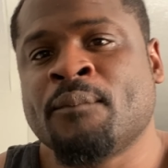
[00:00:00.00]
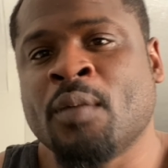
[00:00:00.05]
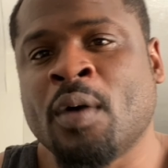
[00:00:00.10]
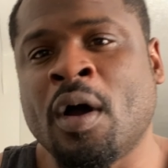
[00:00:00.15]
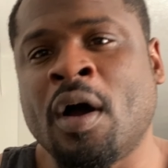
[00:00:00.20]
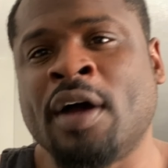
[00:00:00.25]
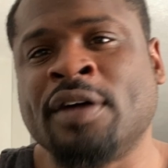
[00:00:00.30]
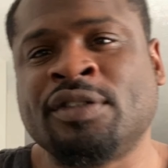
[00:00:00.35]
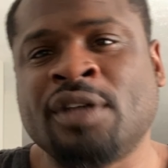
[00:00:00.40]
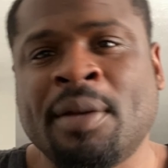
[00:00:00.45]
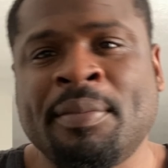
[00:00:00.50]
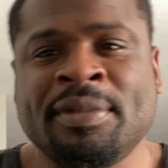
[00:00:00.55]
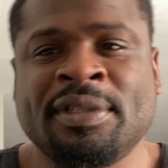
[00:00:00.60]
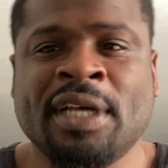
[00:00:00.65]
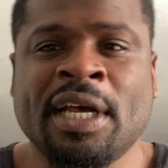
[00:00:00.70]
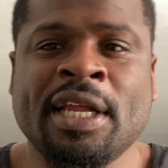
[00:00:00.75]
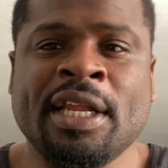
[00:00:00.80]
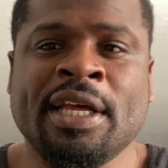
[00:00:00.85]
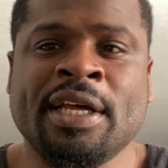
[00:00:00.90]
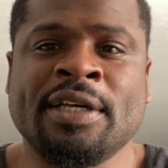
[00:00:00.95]
All right, so I'm gonna
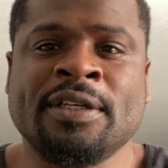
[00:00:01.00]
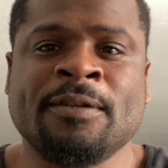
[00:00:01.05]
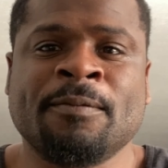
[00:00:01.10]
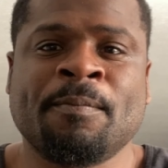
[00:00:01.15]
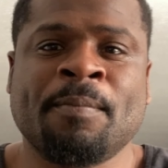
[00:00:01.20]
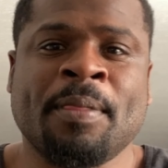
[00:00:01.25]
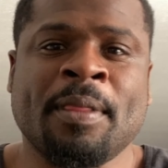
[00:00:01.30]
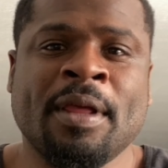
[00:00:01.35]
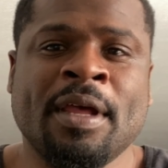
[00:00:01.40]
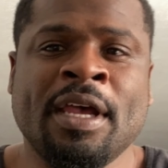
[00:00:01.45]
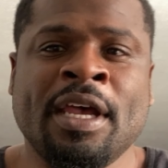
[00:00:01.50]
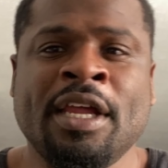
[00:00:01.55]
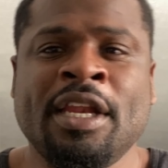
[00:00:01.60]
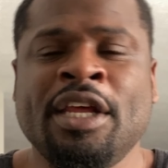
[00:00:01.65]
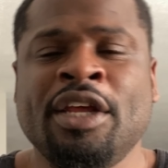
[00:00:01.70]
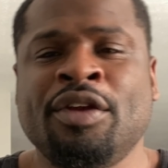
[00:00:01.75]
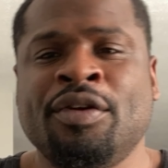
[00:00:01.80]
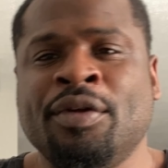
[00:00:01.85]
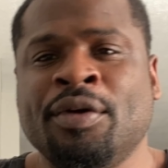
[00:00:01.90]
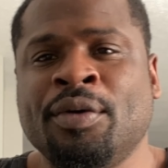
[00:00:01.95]
say this:
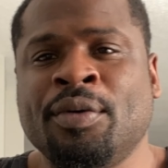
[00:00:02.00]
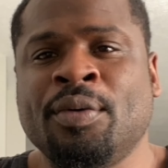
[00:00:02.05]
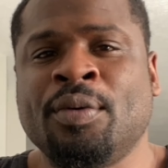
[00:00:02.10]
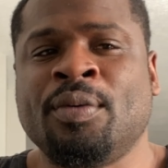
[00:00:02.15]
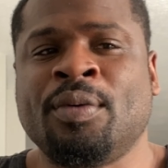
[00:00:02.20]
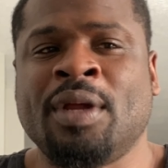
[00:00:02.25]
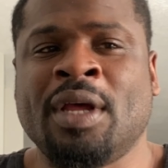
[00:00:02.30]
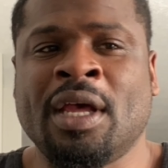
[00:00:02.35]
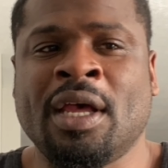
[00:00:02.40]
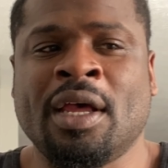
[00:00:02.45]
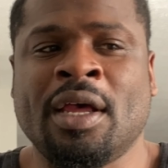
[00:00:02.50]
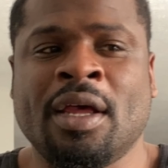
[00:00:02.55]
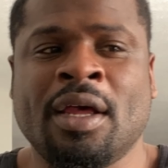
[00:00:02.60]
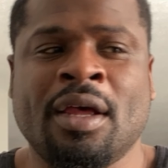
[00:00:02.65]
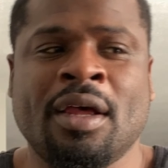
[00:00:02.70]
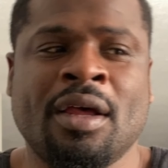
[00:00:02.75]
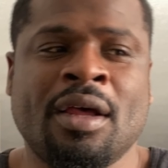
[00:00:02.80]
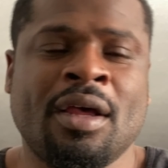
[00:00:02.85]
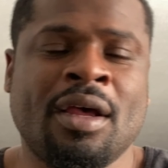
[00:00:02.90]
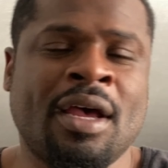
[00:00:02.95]
any dude that
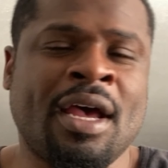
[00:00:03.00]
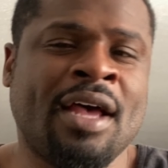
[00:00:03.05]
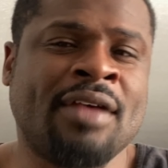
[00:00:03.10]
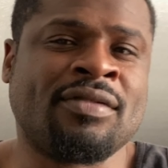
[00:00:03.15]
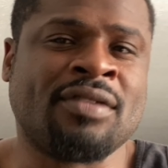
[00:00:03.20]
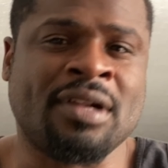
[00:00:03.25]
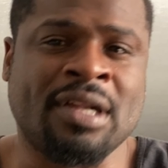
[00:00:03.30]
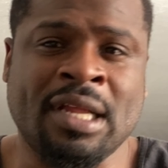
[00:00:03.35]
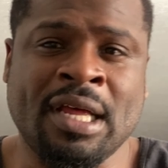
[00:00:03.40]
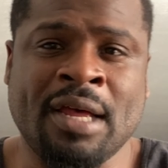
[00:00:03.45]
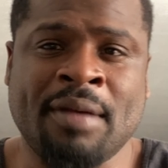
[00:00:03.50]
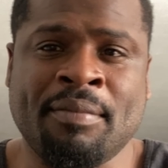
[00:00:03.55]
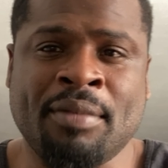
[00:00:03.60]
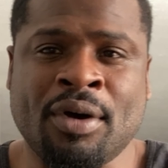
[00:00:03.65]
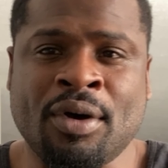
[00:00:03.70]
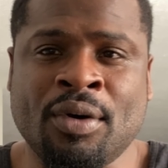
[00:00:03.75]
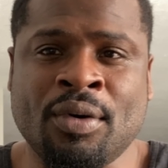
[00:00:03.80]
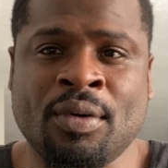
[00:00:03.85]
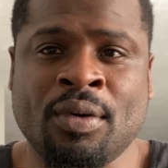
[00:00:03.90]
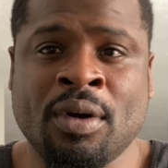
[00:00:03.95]
has a
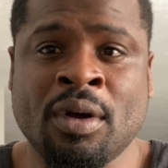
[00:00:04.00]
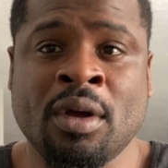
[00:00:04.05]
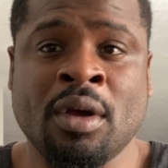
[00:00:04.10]
Lambo